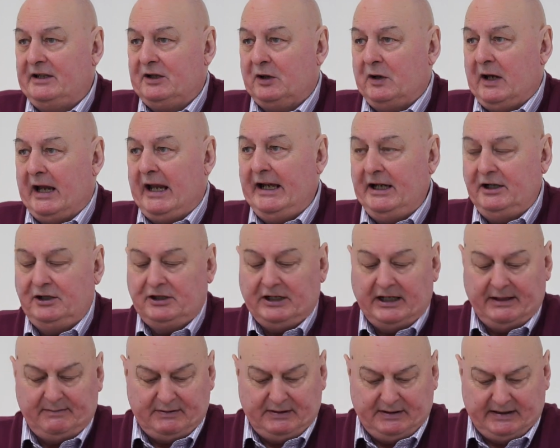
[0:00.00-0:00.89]
into
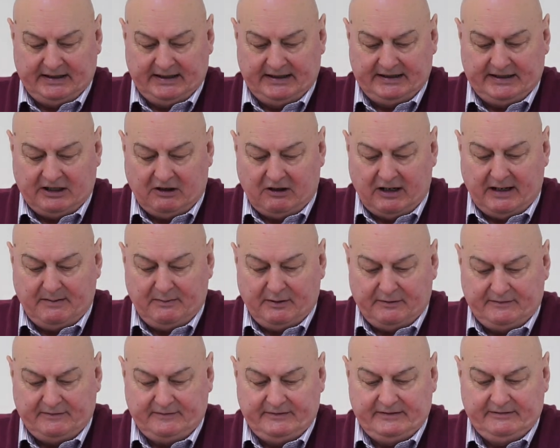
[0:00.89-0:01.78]
Egypt at a time
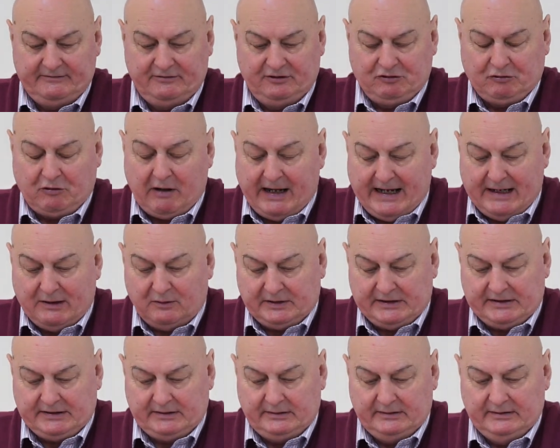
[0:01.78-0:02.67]
of
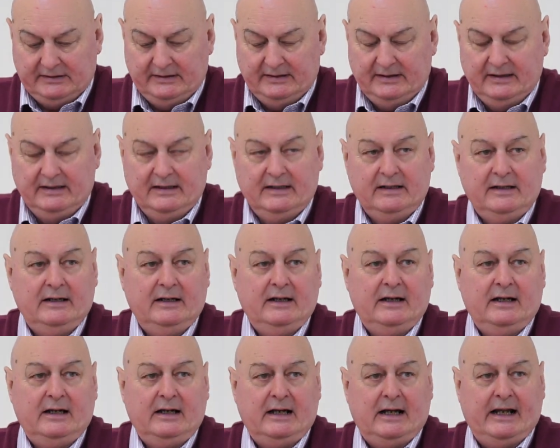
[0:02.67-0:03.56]
drought,
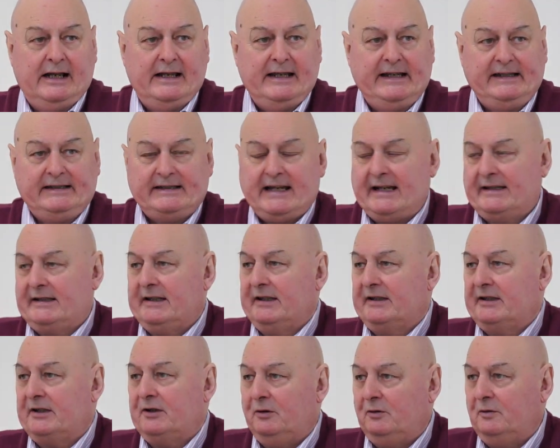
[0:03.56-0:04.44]
and he's had
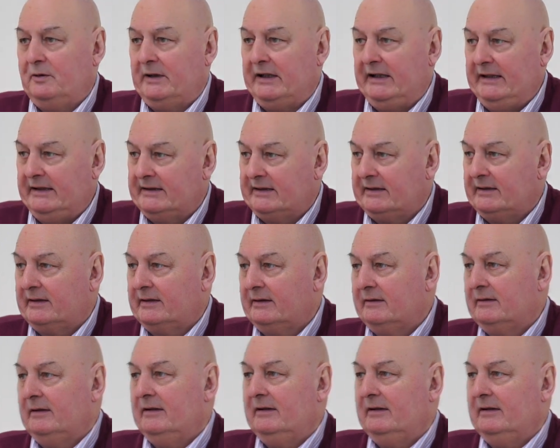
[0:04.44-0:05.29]
to sort his